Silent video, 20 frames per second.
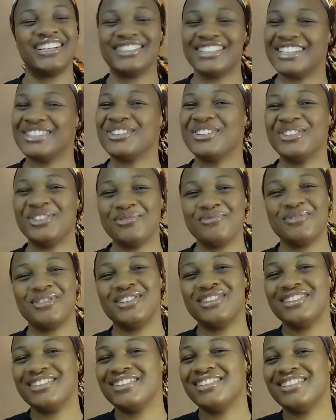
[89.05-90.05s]
That's going to
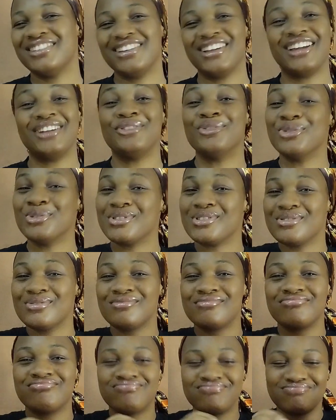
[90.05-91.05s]
be, I don't want
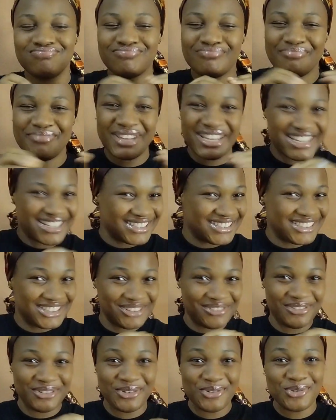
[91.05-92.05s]
to make
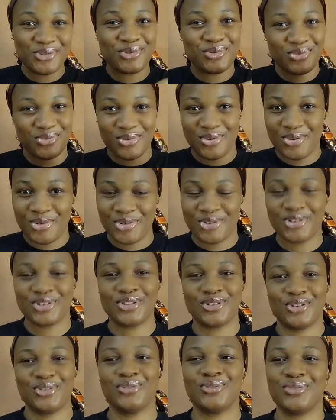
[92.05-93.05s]
this video too long,
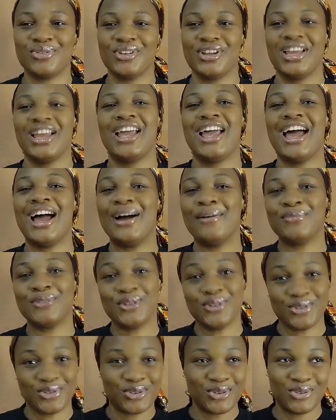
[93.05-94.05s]
so I'm
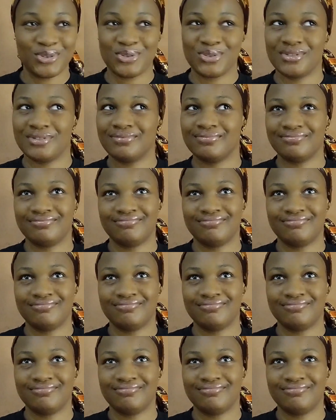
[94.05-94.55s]
just going to,